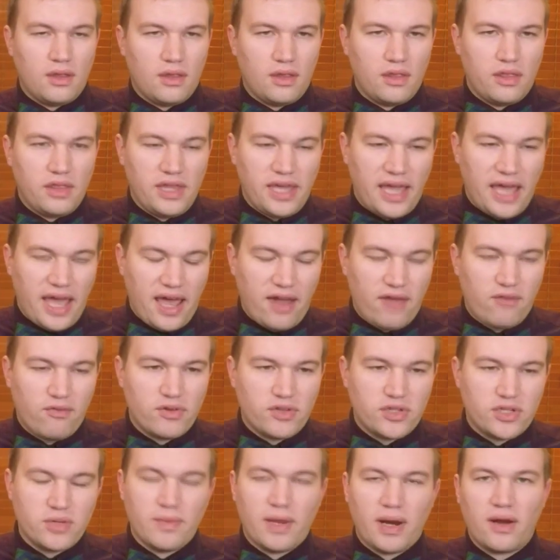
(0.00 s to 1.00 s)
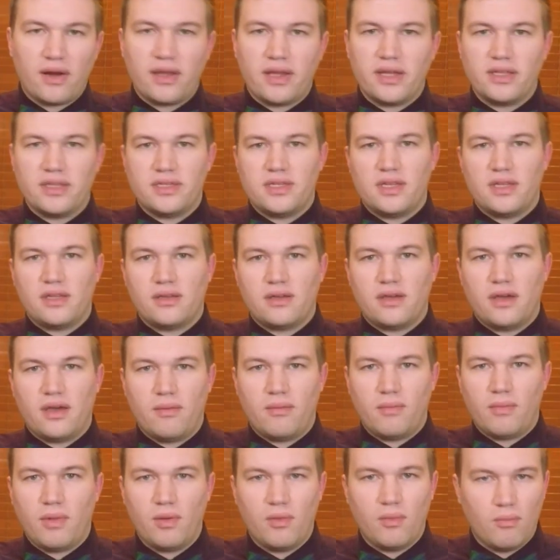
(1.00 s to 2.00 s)
the average American's
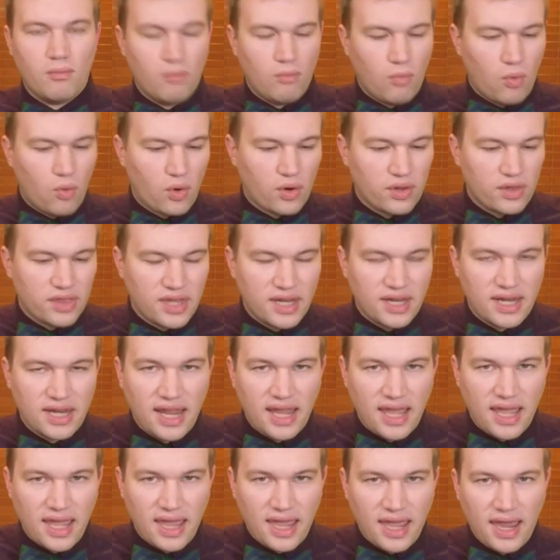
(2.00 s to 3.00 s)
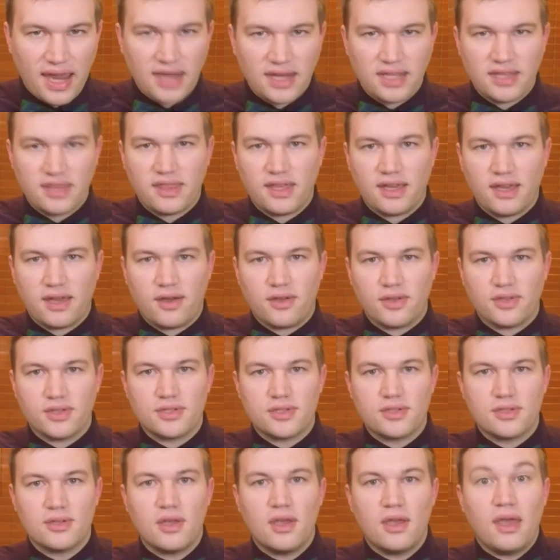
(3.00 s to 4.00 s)
income more than anything
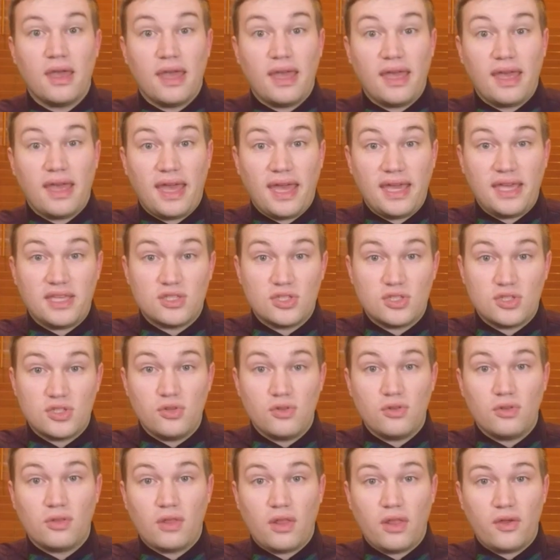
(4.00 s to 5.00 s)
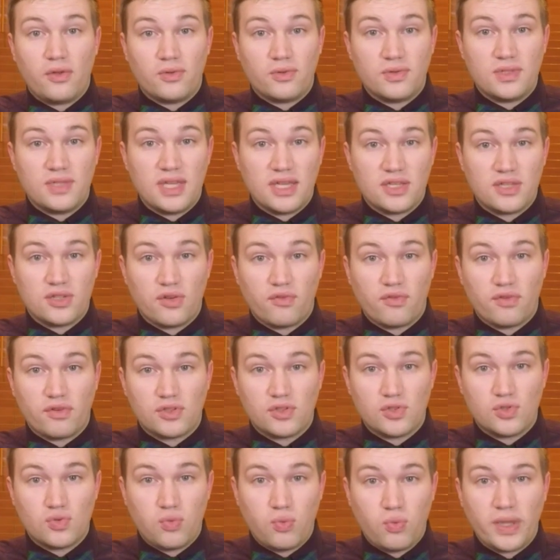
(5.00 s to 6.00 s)
else. A student loan takes over
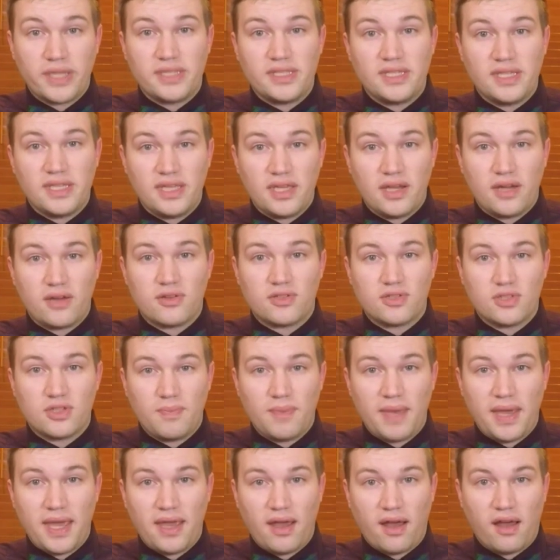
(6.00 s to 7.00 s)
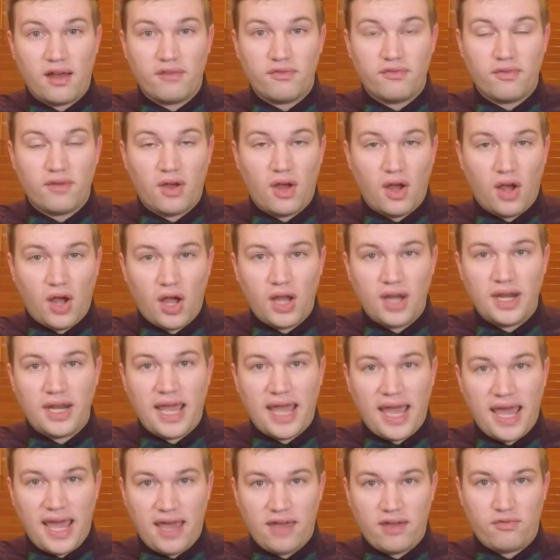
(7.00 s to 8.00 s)
twenty years to pay off on
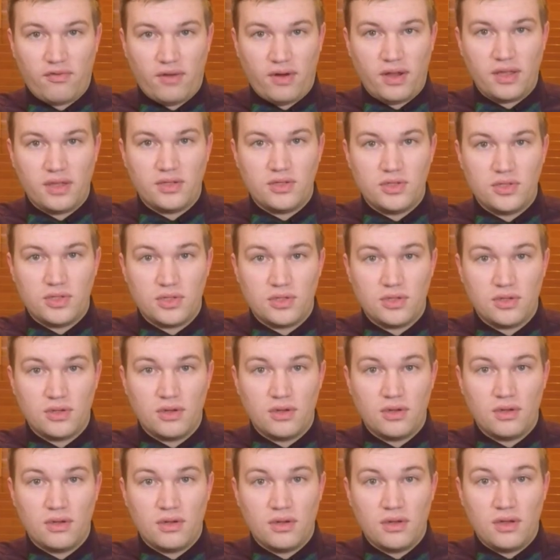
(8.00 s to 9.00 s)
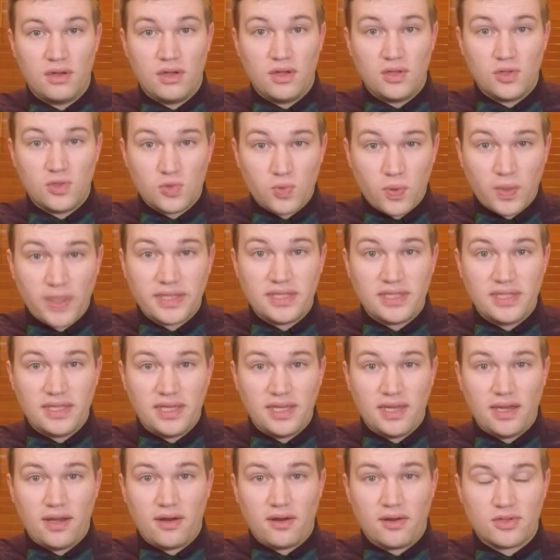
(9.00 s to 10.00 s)
average. twenty
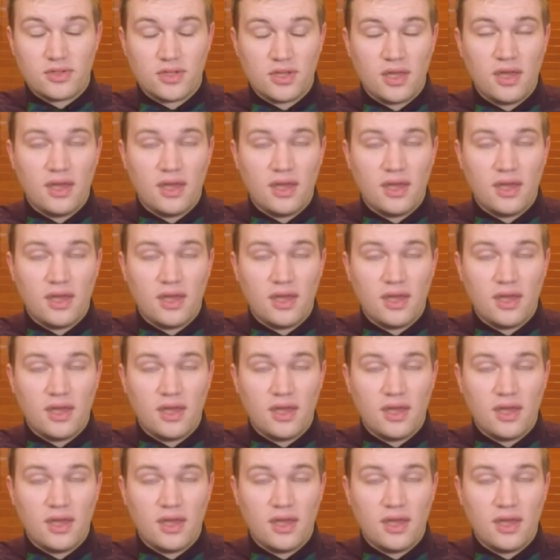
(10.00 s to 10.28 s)
years.